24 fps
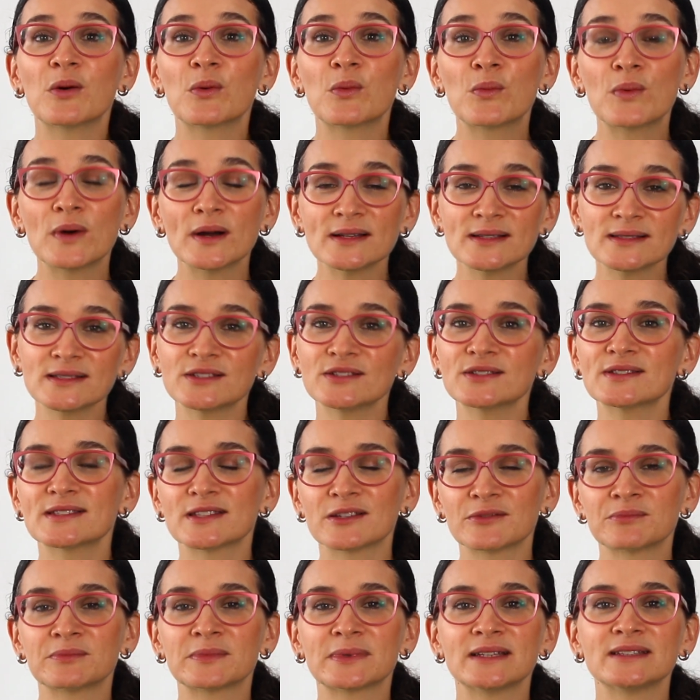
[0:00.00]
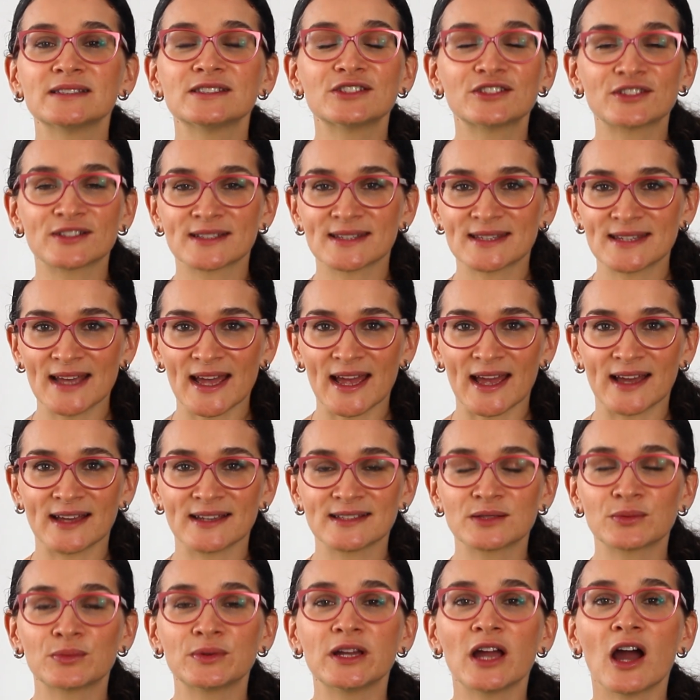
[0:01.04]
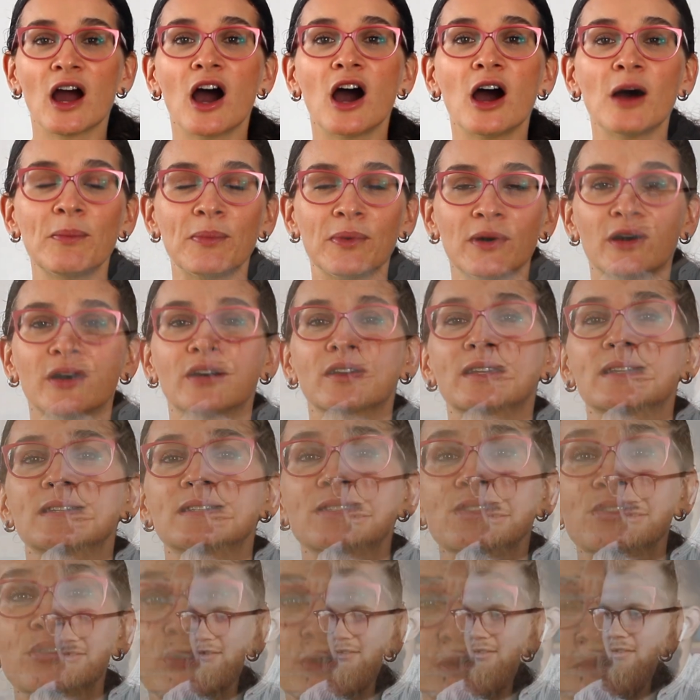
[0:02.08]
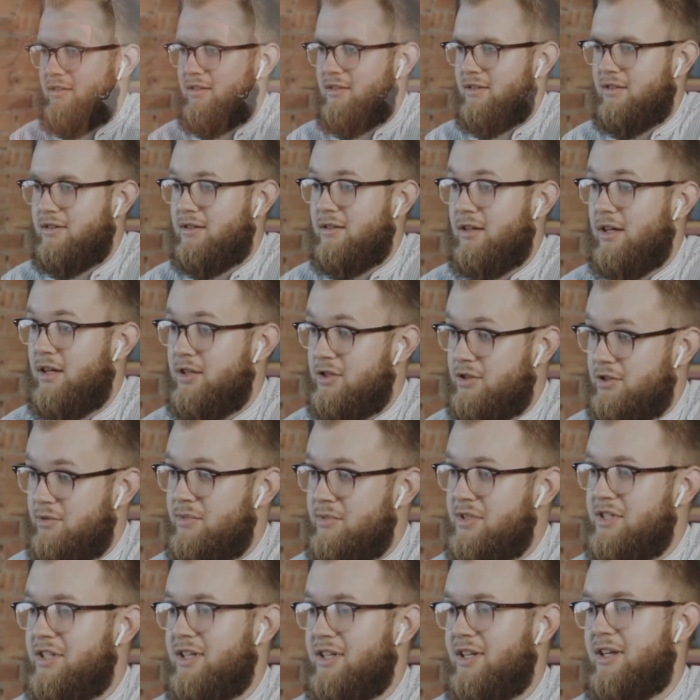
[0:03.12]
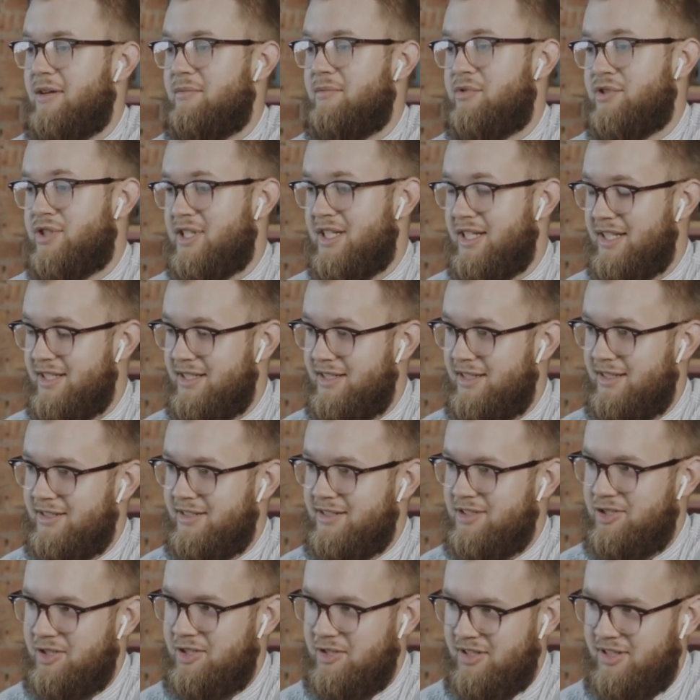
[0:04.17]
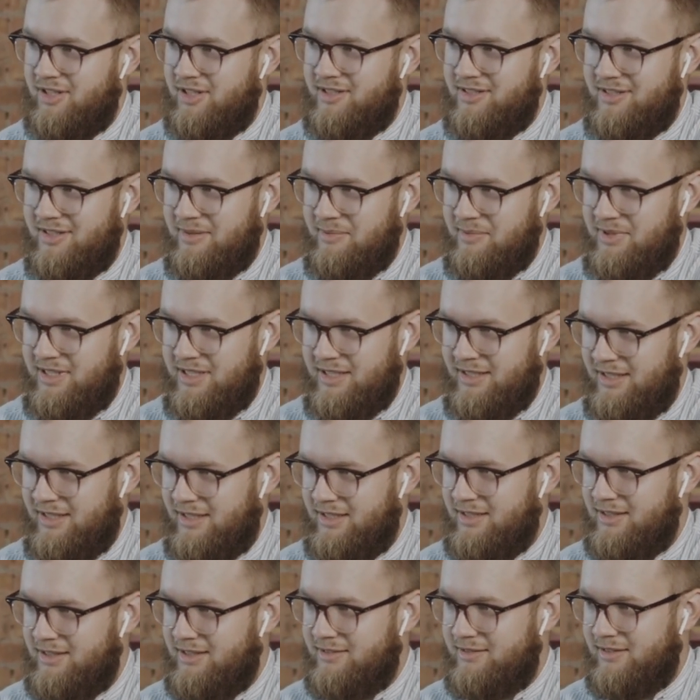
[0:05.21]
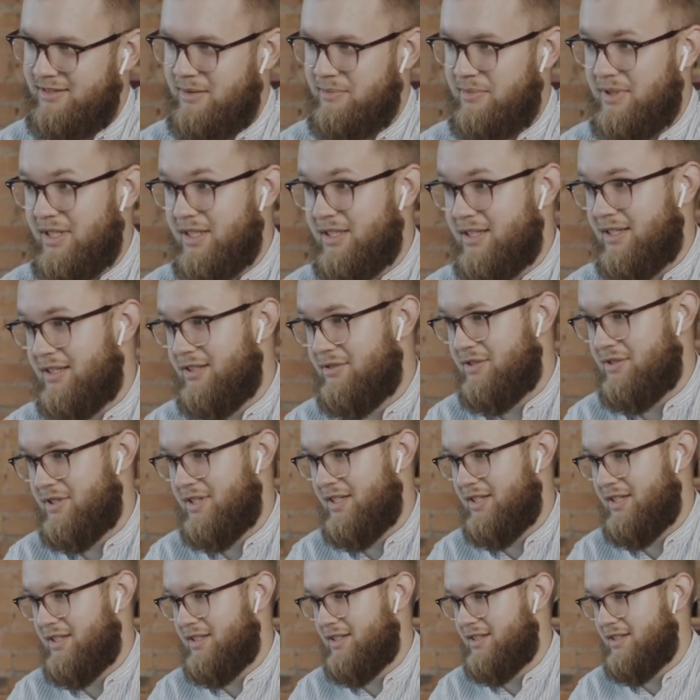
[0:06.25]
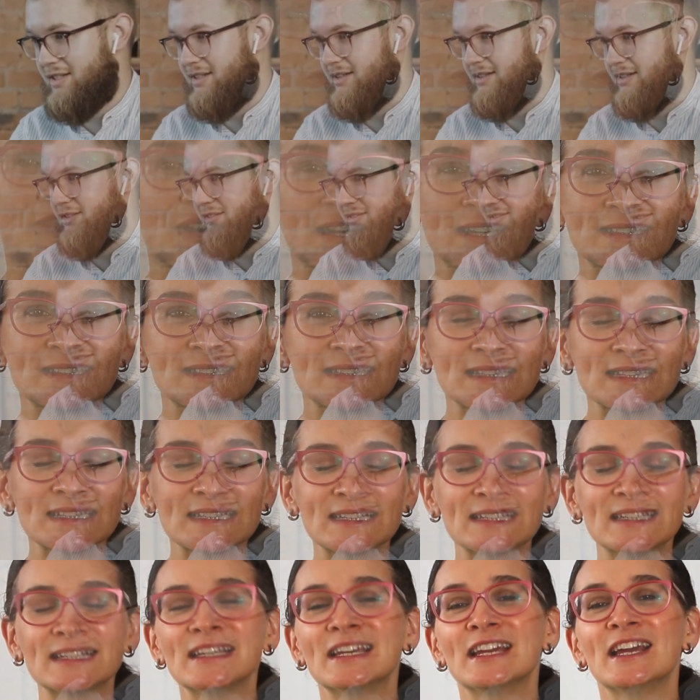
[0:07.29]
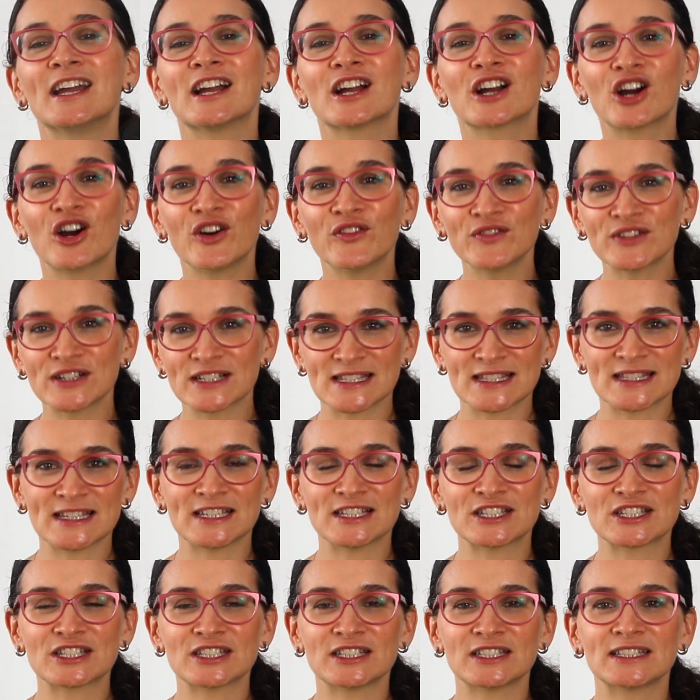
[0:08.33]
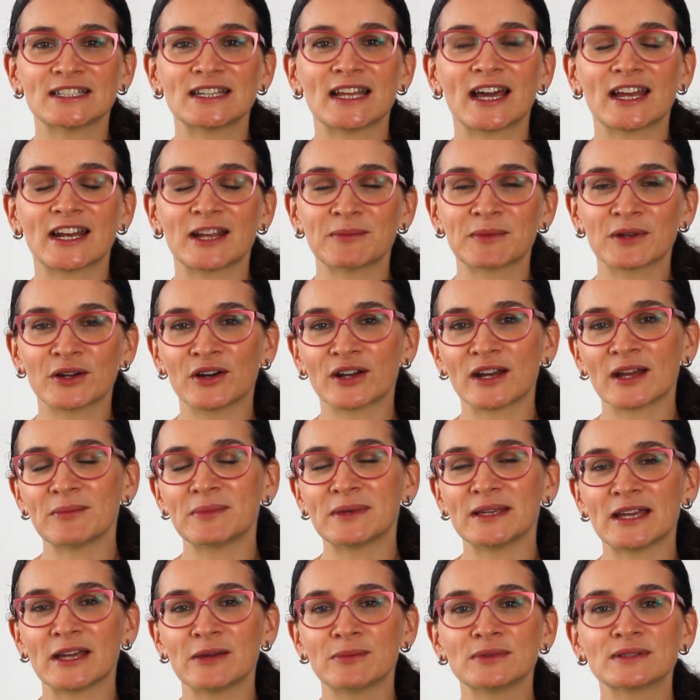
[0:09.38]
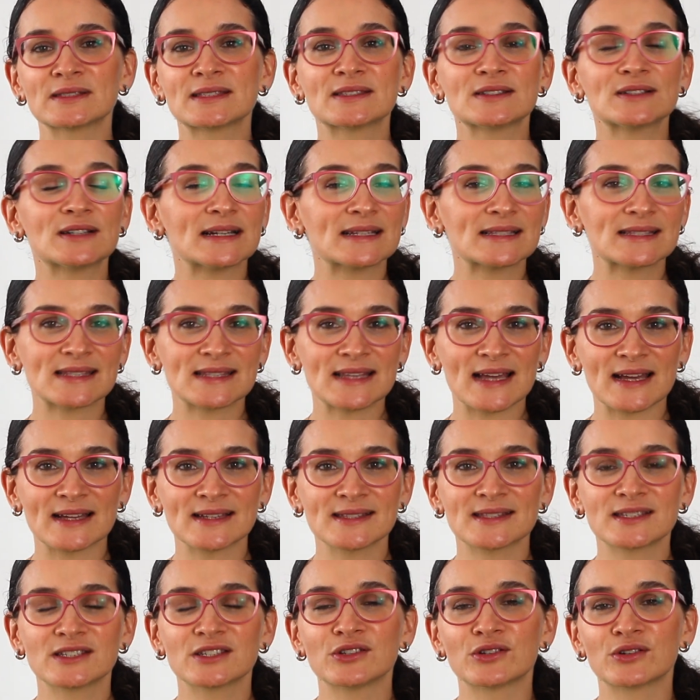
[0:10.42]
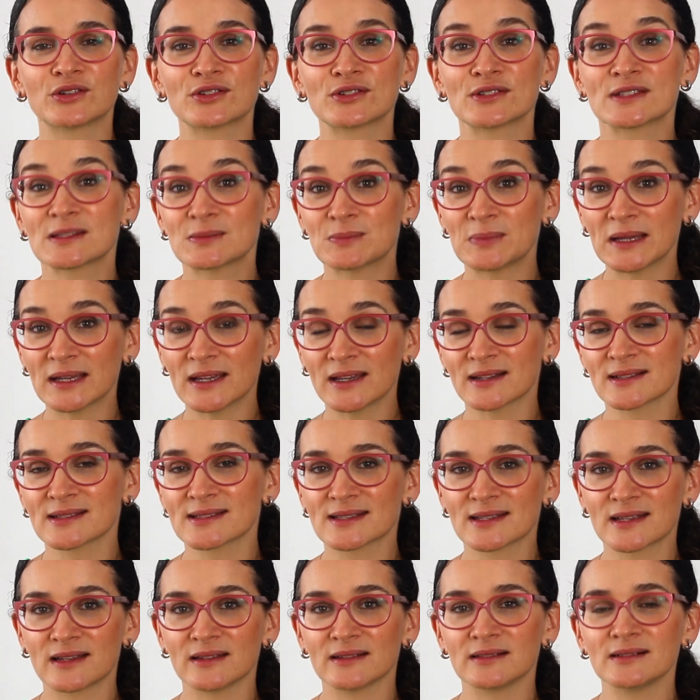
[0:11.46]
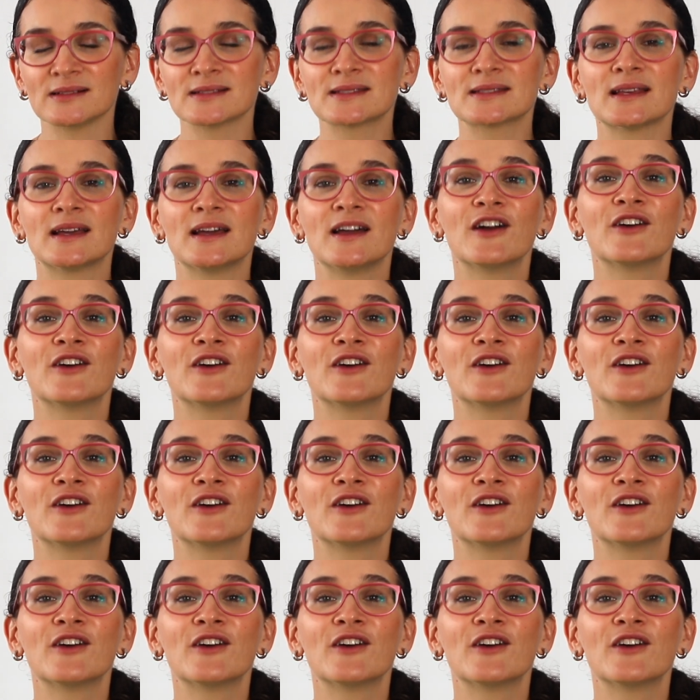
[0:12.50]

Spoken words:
Once you submit your test, we hop on a Zoom call, a 60-minute Zoom call, where we are going to have a friendly conversation and I'm gonna be able to assess your speaking skills